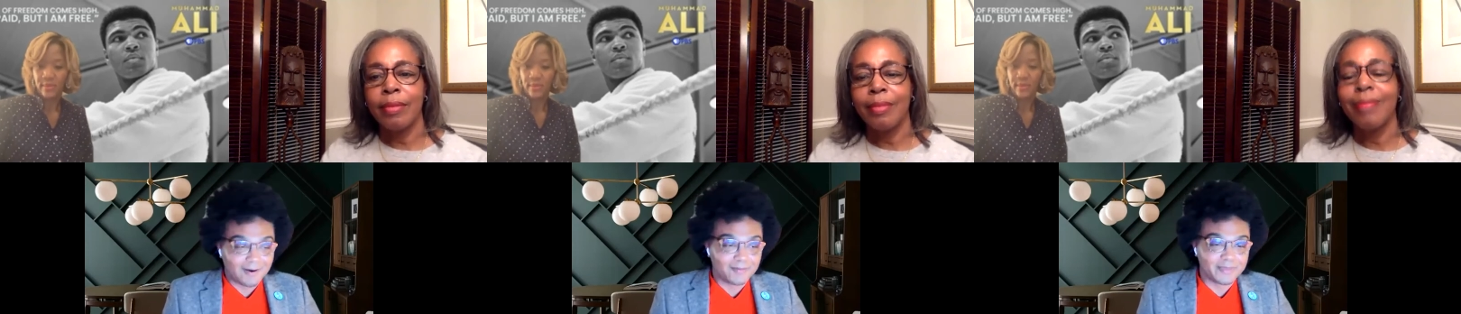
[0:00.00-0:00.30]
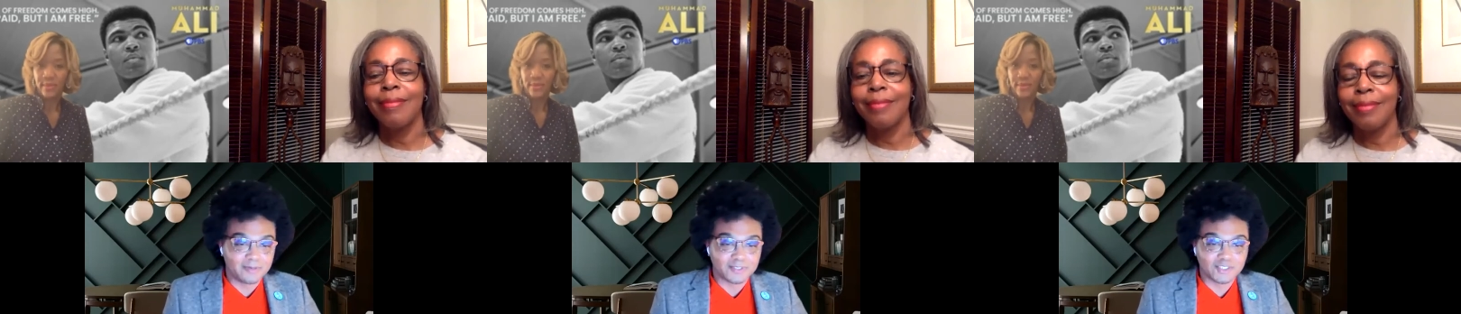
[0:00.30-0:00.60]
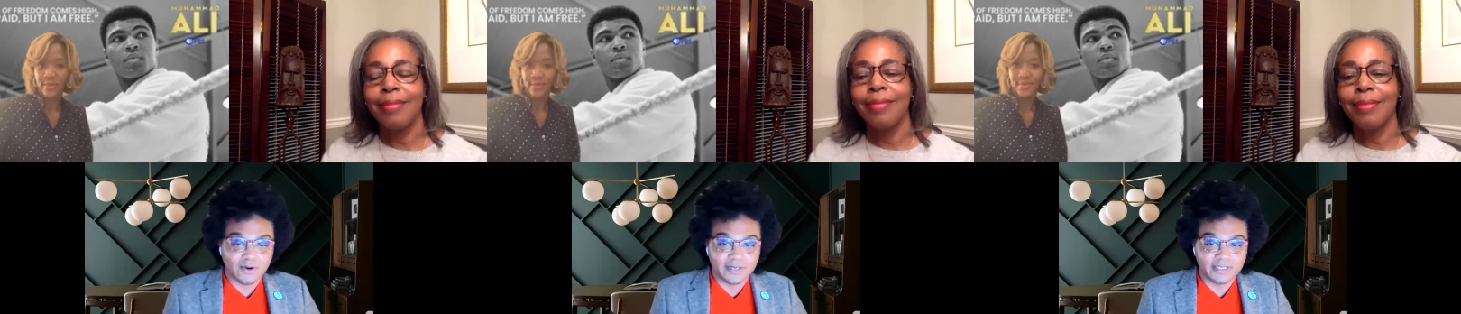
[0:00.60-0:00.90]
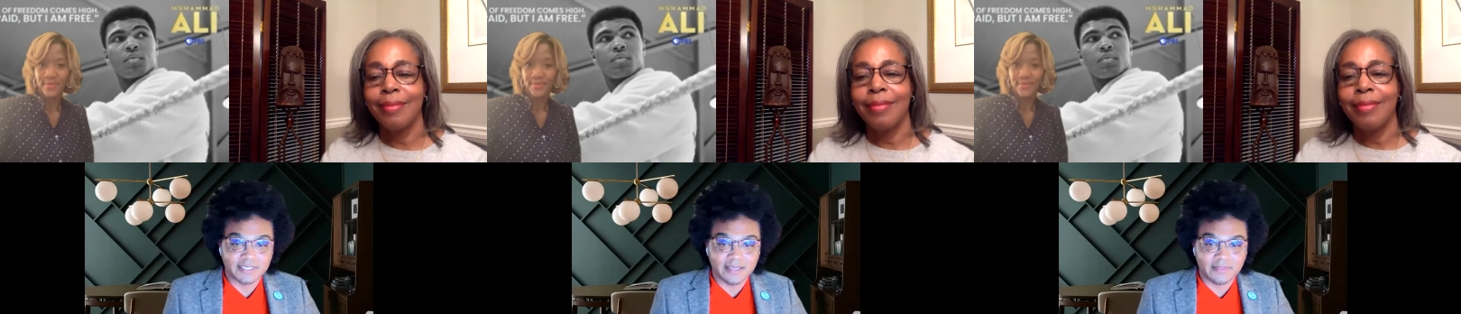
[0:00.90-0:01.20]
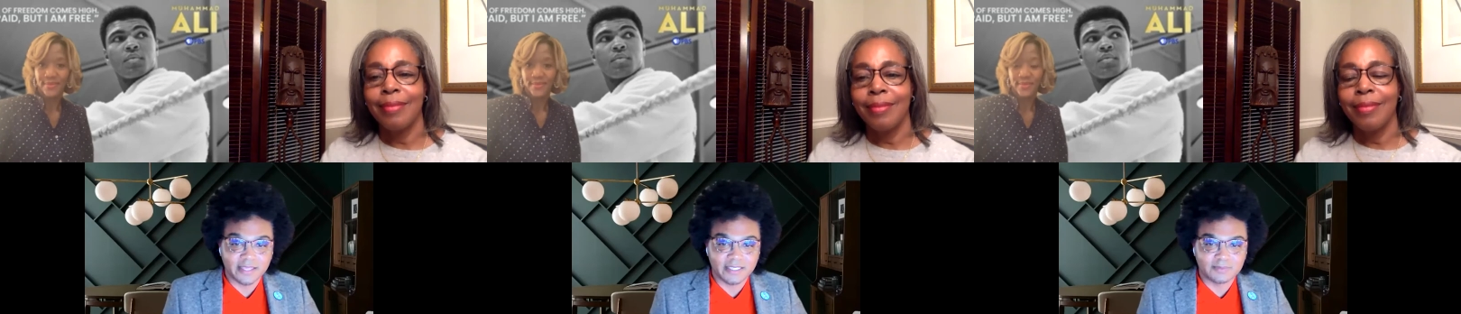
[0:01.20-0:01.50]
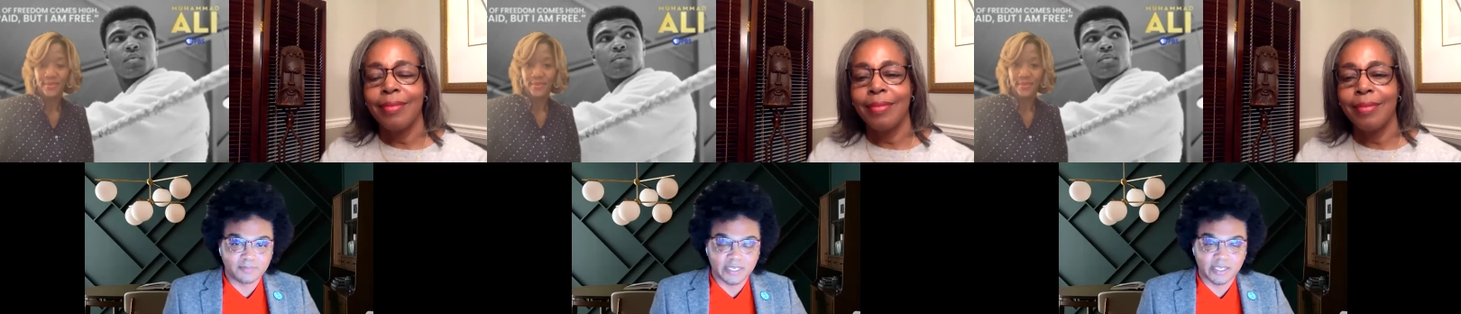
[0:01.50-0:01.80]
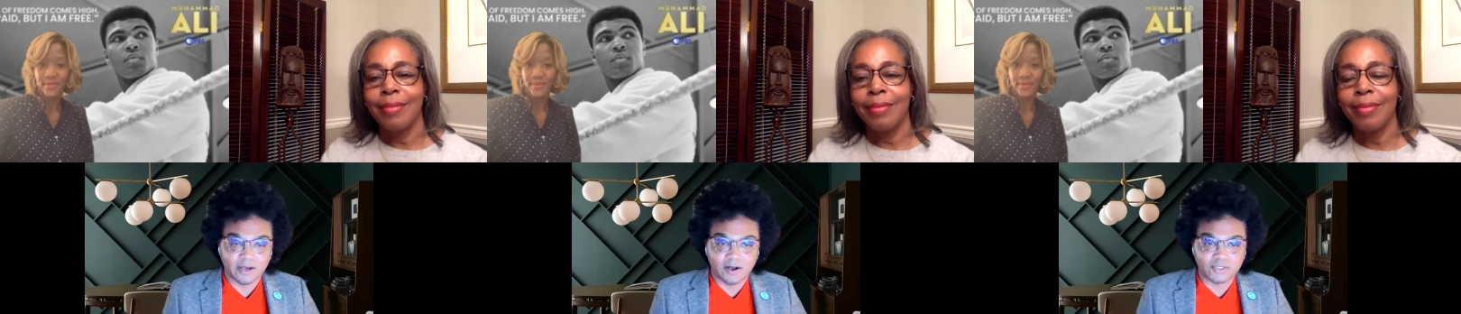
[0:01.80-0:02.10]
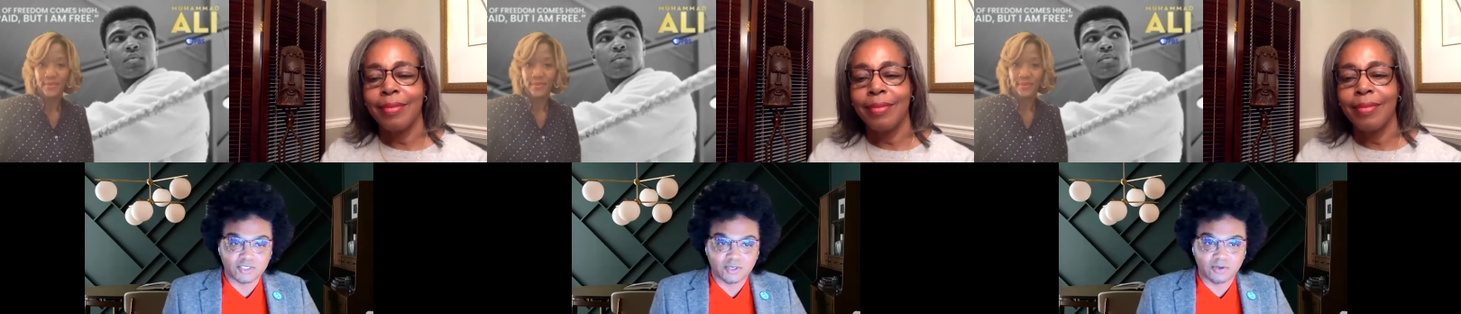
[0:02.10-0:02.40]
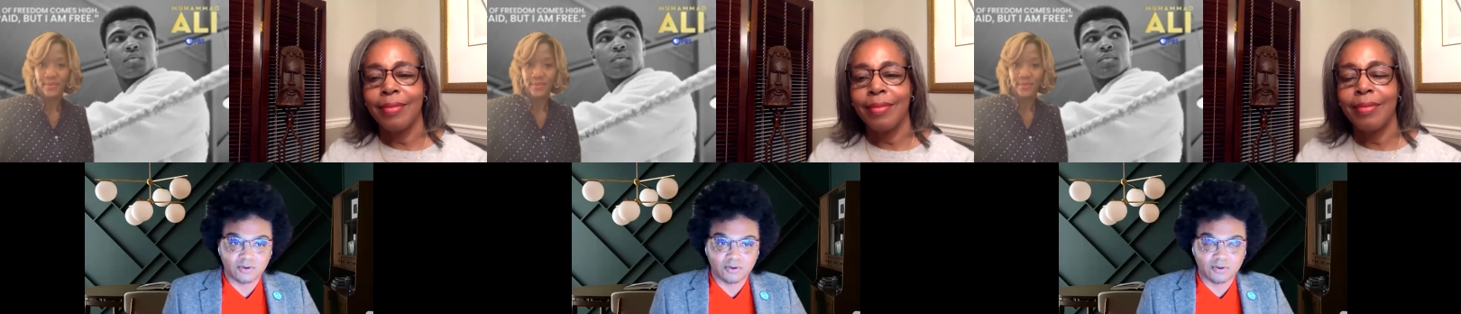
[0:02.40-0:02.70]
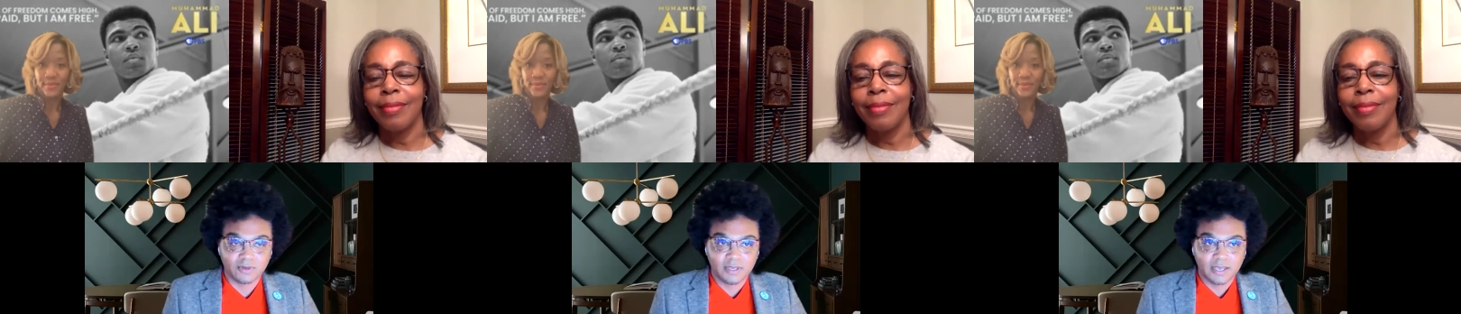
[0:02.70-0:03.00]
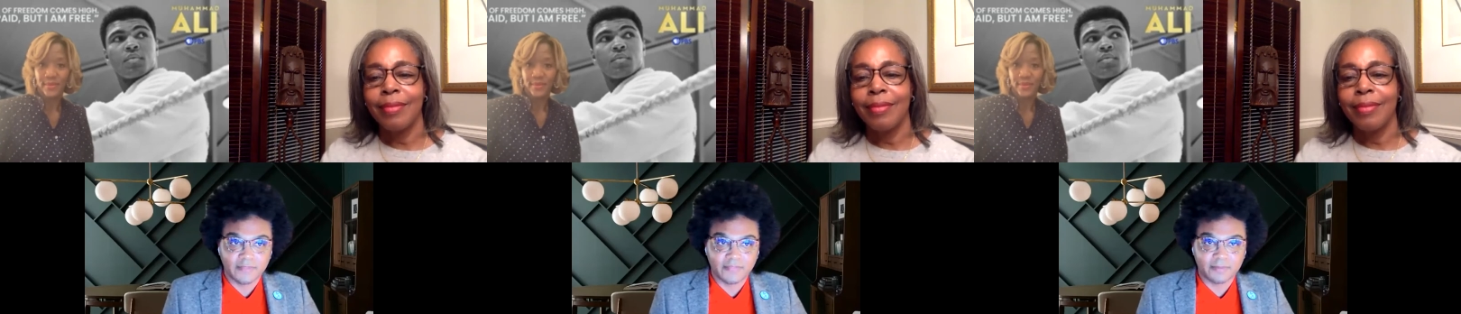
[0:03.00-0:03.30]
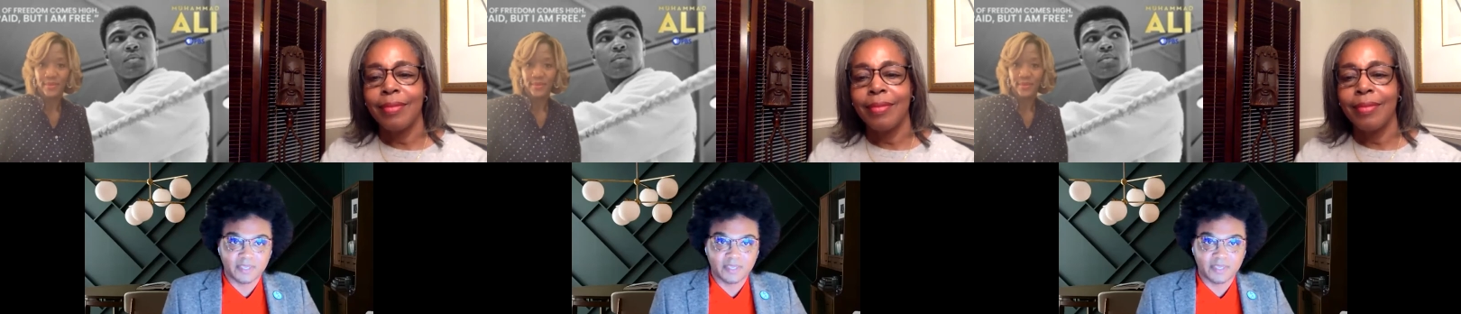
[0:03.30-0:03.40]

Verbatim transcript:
Speaker 1: Um, he was going to say things, but he also,